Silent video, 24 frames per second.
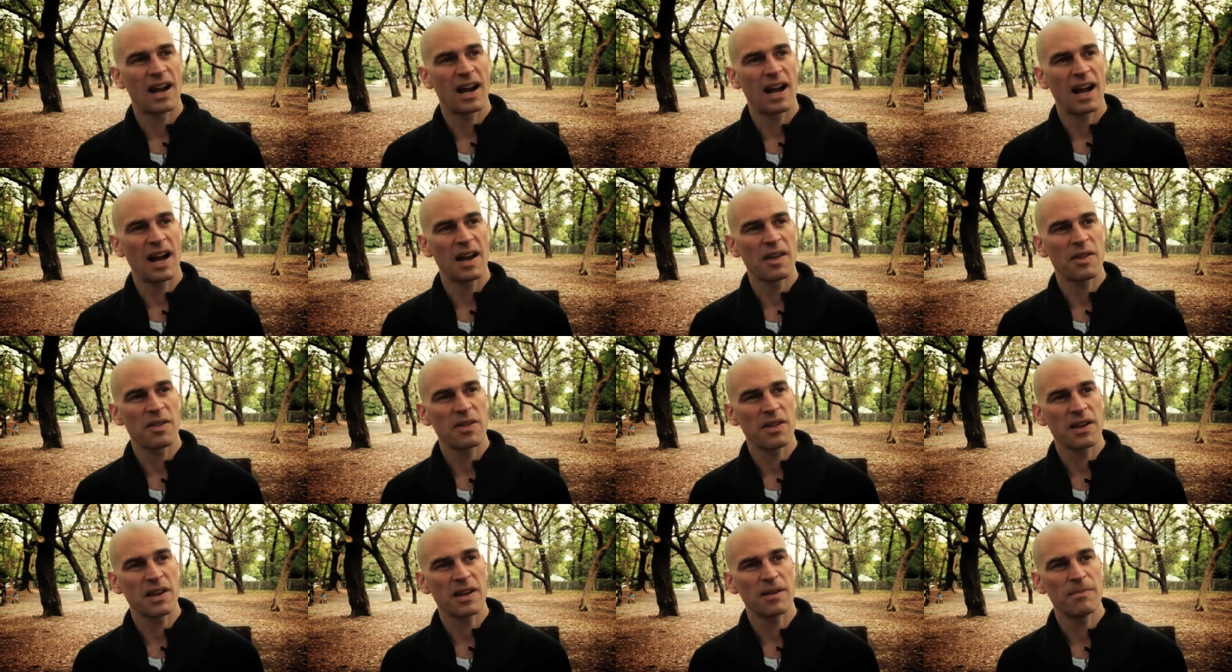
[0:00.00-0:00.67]
I
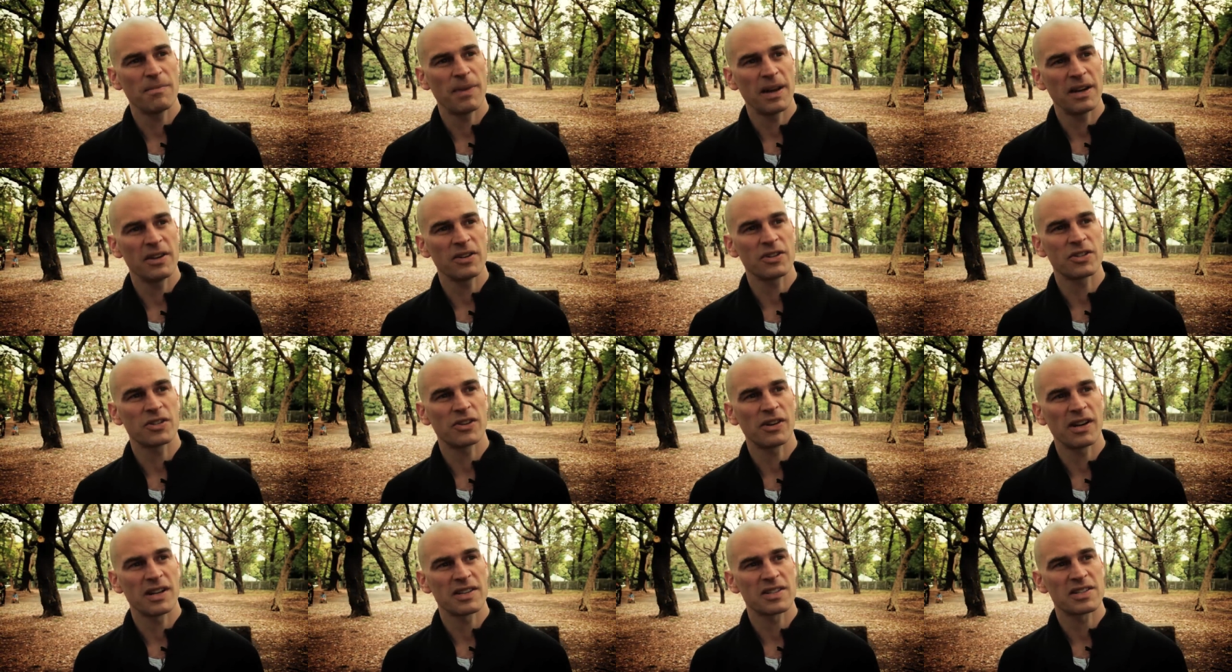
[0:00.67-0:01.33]
think a better
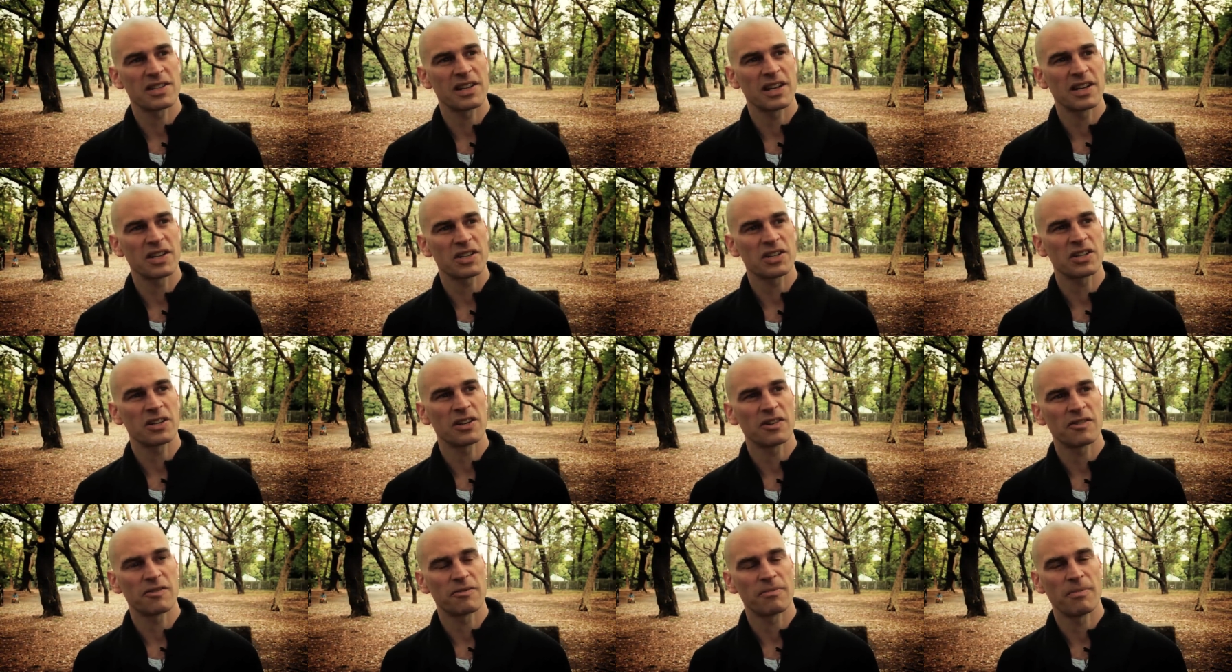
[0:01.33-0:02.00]

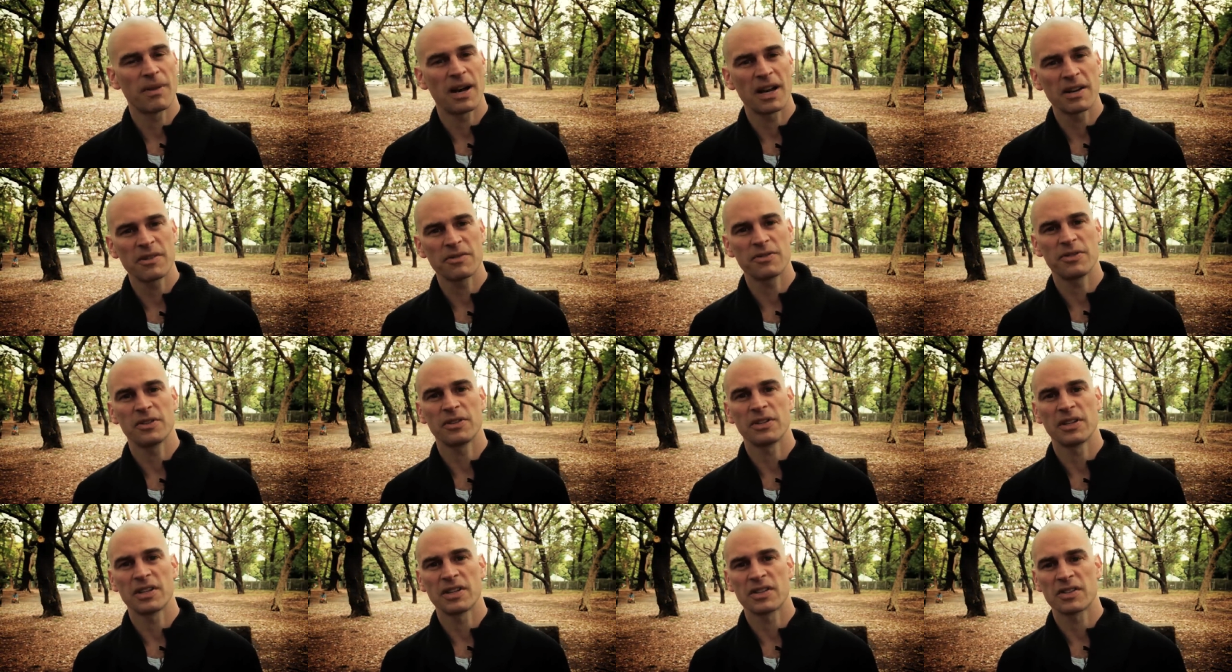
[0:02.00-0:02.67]
translation of
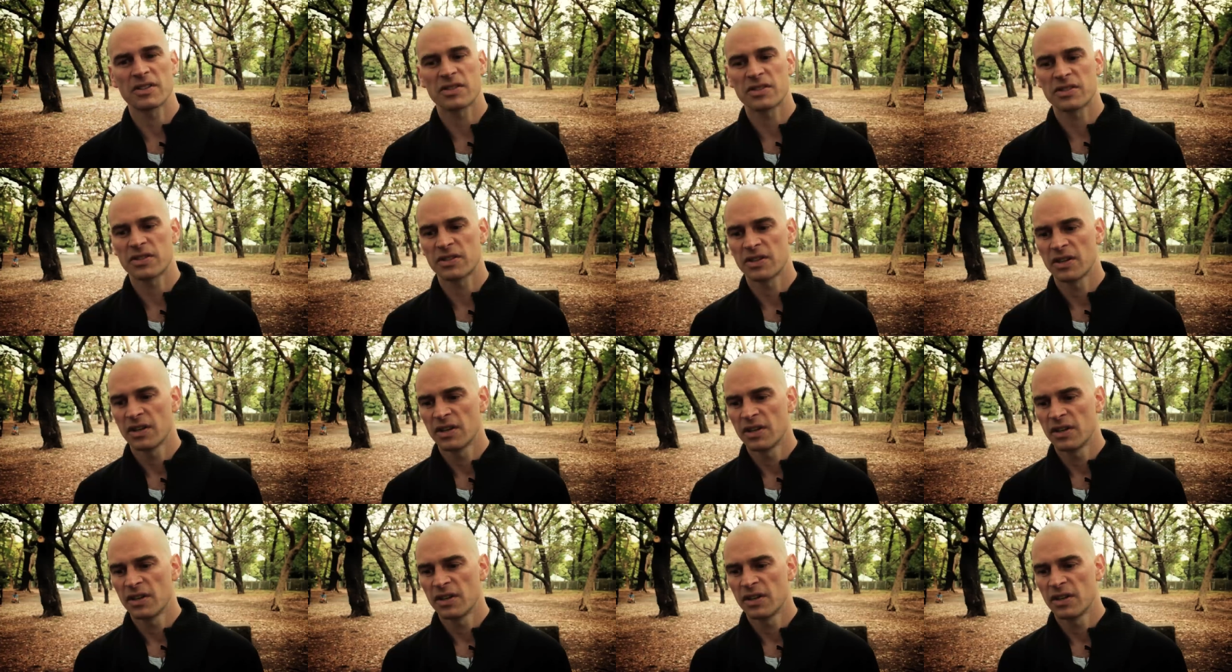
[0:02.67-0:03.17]
mindfulness,